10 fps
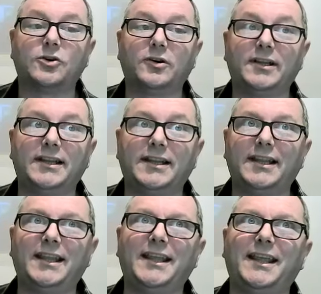So
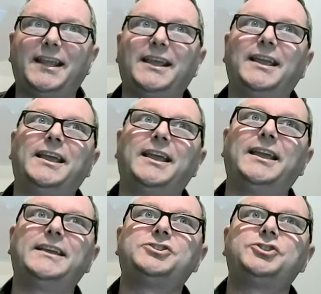
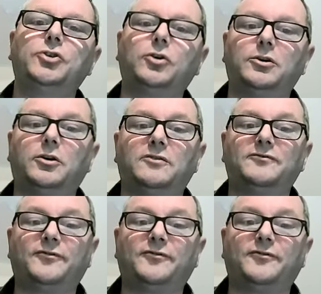is your own